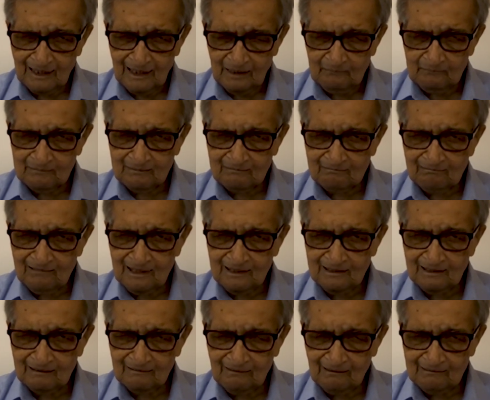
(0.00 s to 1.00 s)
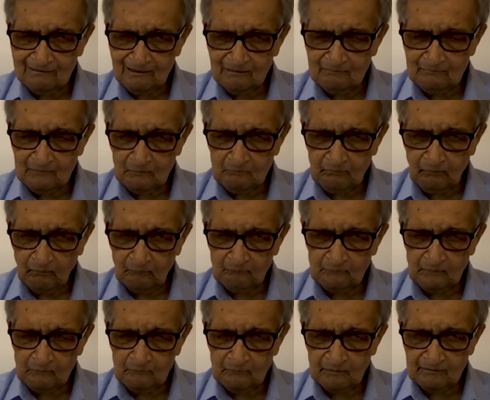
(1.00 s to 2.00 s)
It was treated as if the
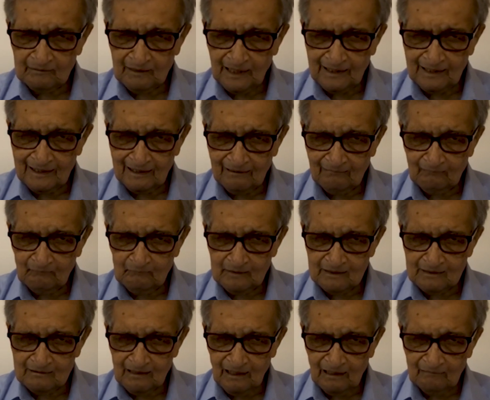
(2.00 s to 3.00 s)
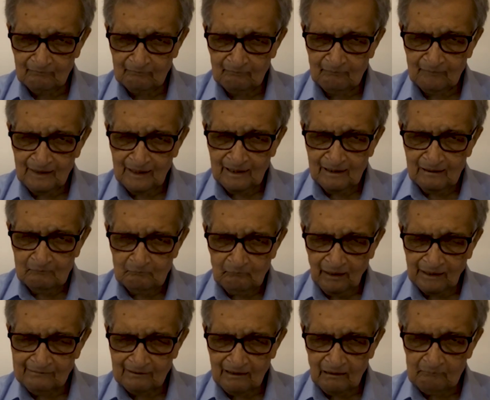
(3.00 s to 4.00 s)
problem would take care of itself
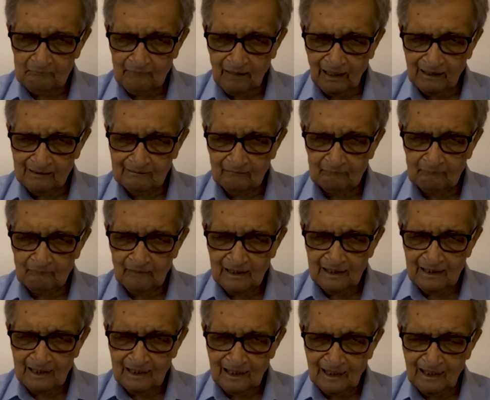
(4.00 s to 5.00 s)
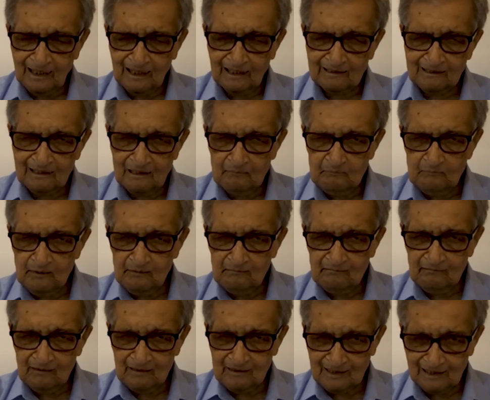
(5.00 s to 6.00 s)
by some kind of herd
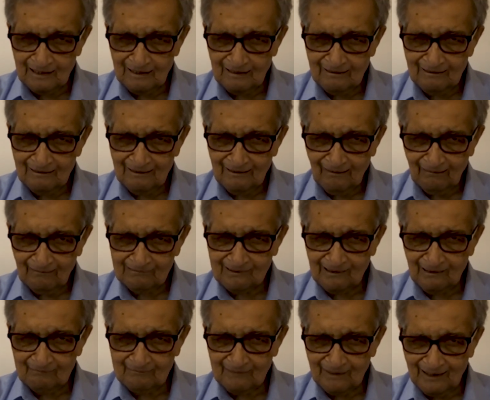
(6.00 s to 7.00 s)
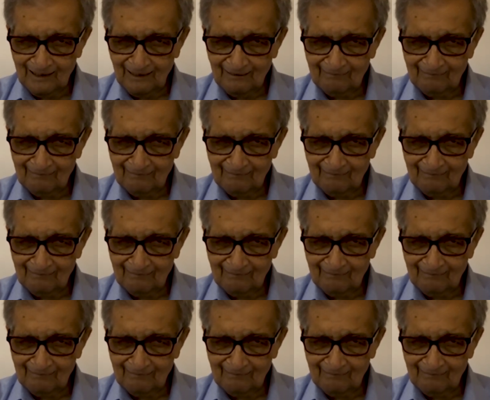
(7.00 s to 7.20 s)
immunity or something